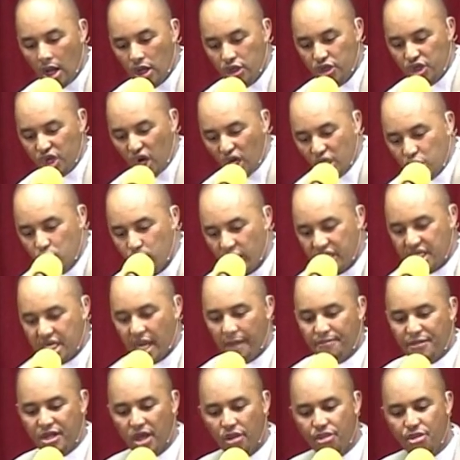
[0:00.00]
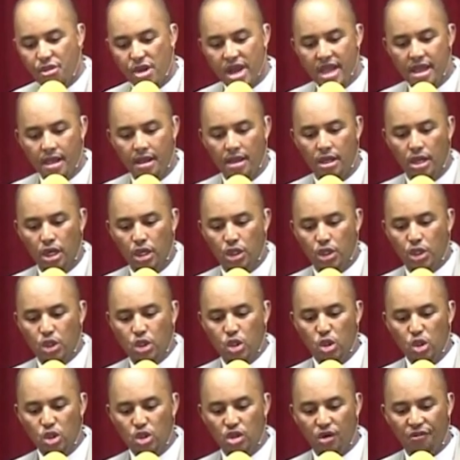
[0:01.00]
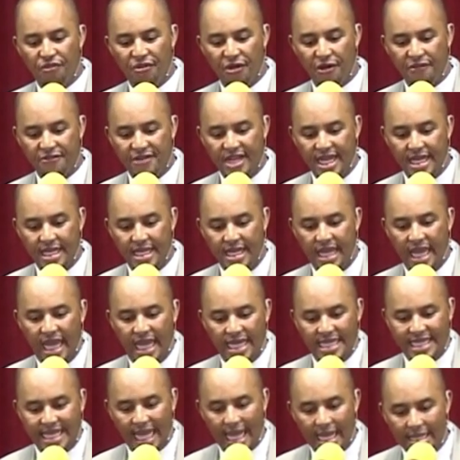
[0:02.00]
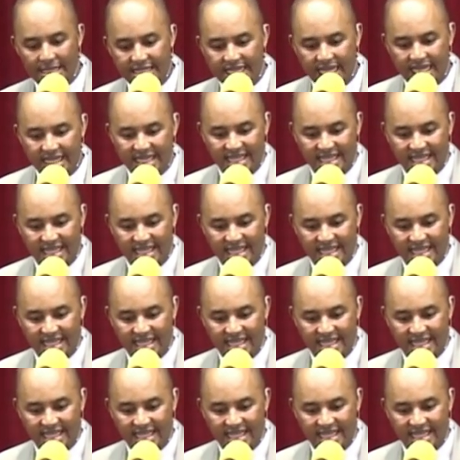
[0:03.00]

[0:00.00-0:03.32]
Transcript: Joshua chapter 3, 2 to 15 tells us